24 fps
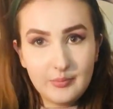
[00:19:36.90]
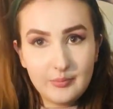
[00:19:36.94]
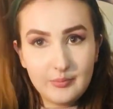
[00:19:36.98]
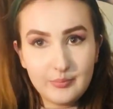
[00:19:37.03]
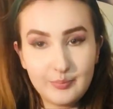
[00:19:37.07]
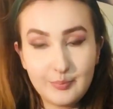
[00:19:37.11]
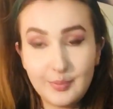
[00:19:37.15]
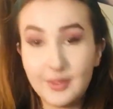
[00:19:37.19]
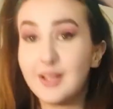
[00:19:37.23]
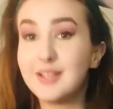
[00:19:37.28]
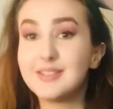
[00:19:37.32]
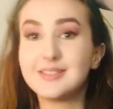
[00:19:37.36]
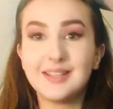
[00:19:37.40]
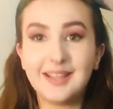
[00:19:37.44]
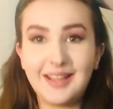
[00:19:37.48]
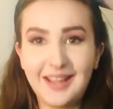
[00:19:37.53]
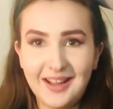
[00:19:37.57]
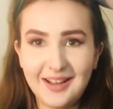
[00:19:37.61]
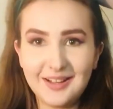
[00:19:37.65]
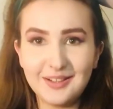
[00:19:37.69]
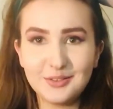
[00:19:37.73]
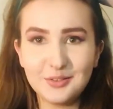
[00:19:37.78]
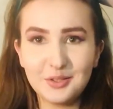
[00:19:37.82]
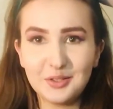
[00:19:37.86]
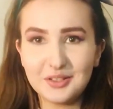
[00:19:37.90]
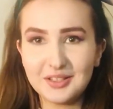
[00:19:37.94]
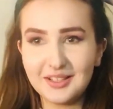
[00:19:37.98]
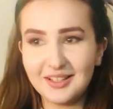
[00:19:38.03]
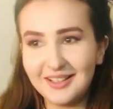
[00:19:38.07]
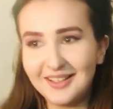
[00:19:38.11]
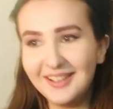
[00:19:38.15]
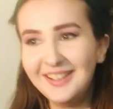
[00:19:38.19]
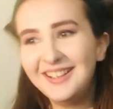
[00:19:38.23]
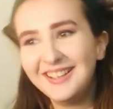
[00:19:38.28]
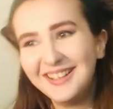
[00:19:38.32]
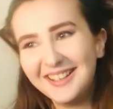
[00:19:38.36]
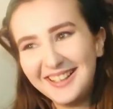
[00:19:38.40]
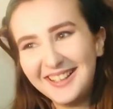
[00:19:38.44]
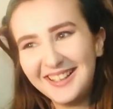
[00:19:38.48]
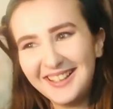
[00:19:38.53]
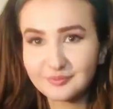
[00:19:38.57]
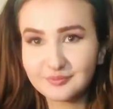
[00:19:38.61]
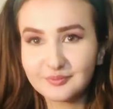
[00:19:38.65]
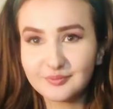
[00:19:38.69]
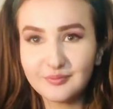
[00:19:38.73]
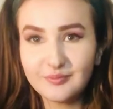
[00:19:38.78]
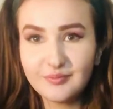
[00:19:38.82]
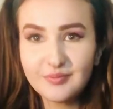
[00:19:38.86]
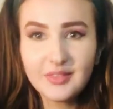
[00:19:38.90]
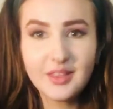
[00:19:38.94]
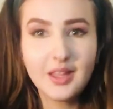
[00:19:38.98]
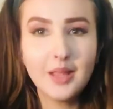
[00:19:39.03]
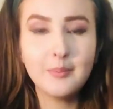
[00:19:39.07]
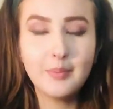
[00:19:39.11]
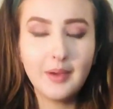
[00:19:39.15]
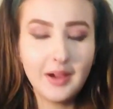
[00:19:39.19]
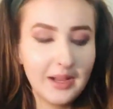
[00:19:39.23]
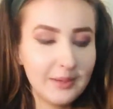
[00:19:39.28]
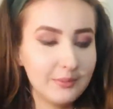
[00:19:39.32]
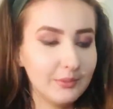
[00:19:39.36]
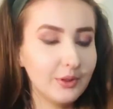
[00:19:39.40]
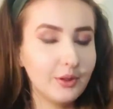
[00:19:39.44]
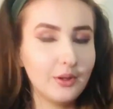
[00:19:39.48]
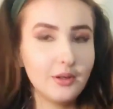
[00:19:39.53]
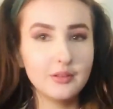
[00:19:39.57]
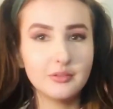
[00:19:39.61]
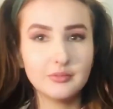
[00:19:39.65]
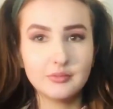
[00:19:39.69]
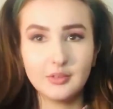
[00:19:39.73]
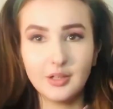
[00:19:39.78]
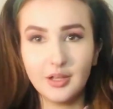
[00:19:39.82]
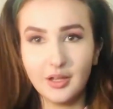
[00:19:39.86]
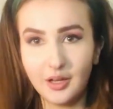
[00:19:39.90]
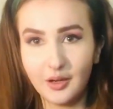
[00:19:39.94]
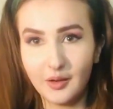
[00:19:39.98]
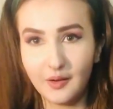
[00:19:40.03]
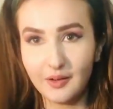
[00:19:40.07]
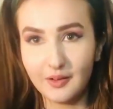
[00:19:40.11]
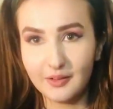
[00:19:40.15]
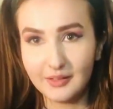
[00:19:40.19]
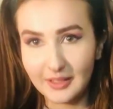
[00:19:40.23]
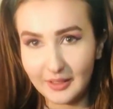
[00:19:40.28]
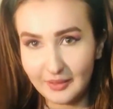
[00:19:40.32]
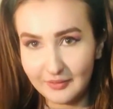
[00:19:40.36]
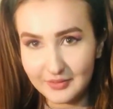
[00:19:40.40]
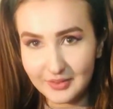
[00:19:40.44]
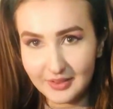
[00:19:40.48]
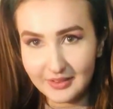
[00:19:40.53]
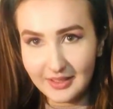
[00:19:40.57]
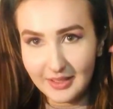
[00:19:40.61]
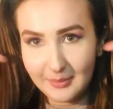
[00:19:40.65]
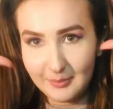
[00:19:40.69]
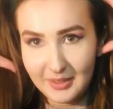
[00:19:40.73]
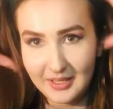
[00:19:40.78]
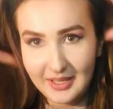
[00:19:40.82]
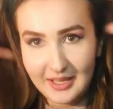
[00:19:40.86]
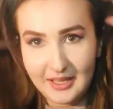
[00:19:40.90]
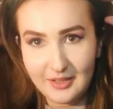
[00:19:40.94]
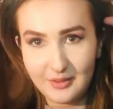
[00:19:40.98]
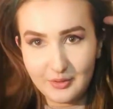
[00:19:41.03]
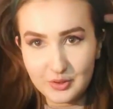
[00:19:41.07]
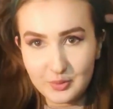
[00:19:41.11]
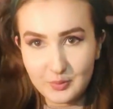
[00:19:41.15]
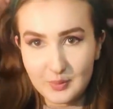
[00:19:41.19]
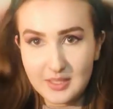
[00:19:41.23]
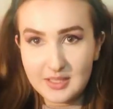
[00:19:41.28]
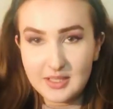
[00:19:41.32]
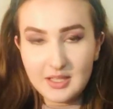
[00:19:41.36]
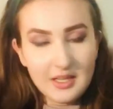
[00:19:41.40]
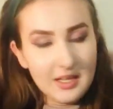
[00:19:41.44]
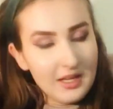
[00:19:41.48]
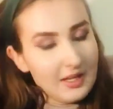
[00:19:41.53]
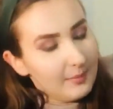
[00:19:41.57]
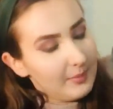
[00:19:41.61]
Because again, toddler. But I'm not, oh, now I've done that, my hair looks weird.